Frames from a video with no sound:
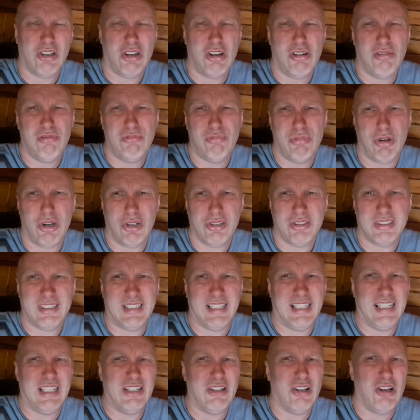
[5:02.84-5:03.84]
all
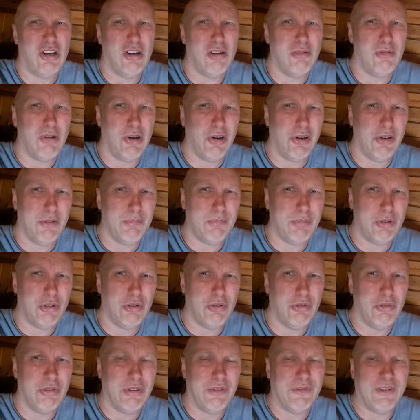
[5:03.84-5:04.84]
rotting, all
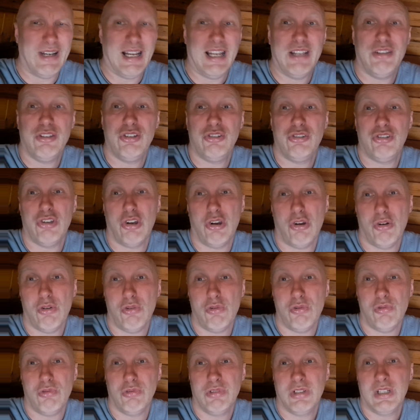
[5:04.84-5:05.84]
horrible. They find the
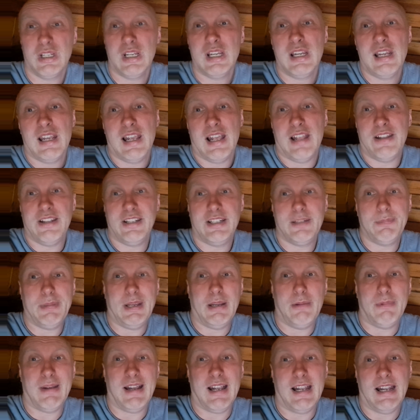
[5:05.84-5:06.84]
gold. And there's a
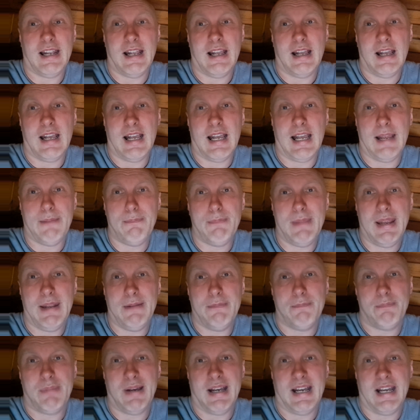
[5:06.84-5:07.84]
bit where I
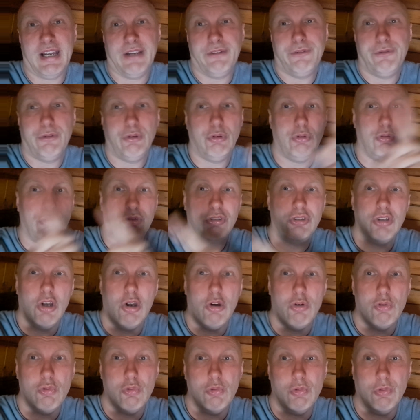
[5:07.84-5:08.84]
meant by food
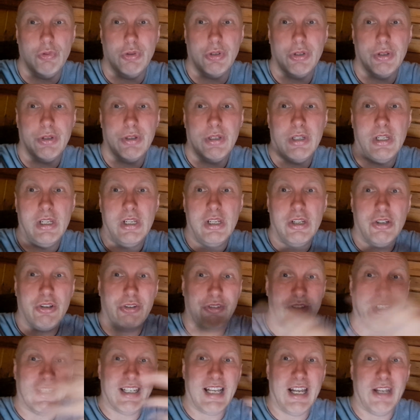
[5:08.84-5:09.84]
gold
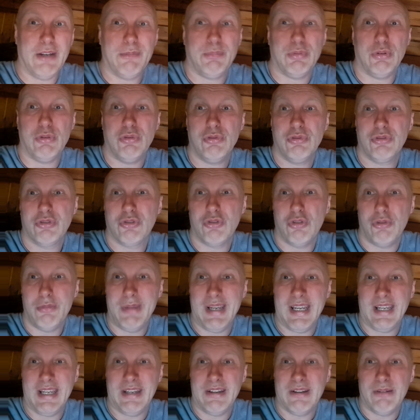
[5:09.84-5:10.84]
because the cannibals
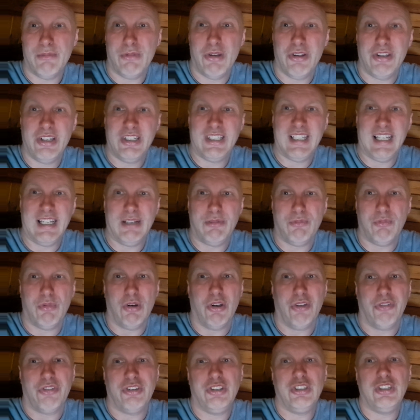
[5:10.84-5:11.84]
come in. And what they did
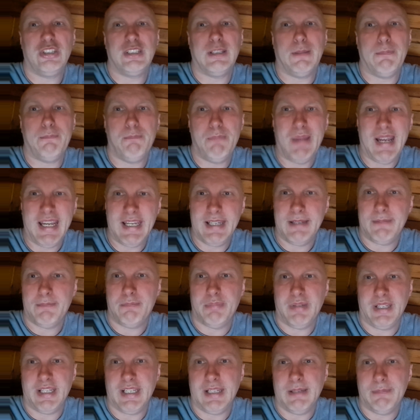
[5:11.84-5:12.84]
was they used to bait
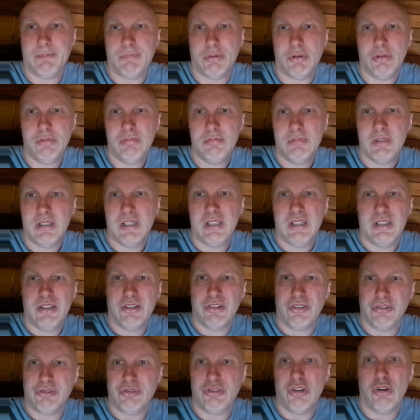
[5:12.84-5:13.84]
people
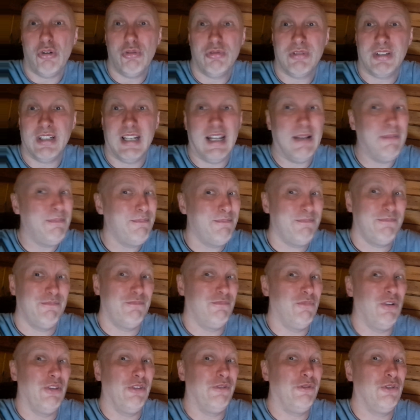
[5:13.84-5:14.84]
because gold to them,
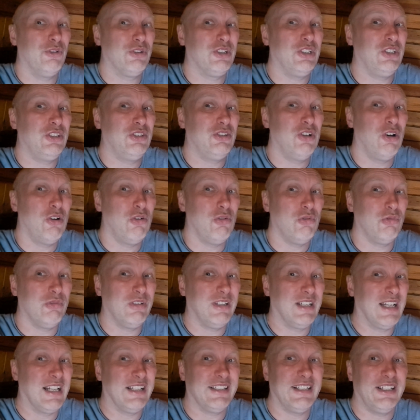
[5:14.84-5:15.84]
what the fuck is gold?
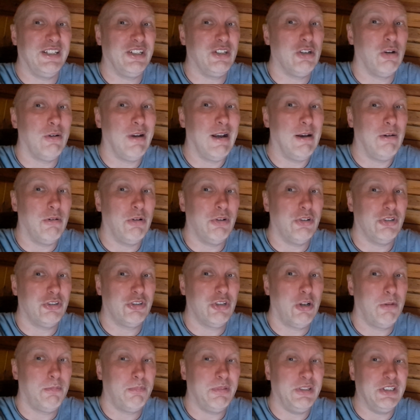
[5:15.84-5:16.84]
They actually go out on a
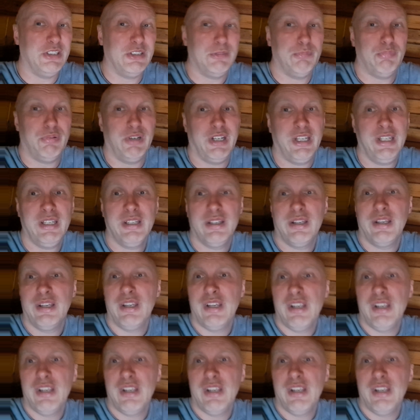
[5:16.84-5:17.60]
shopping spree.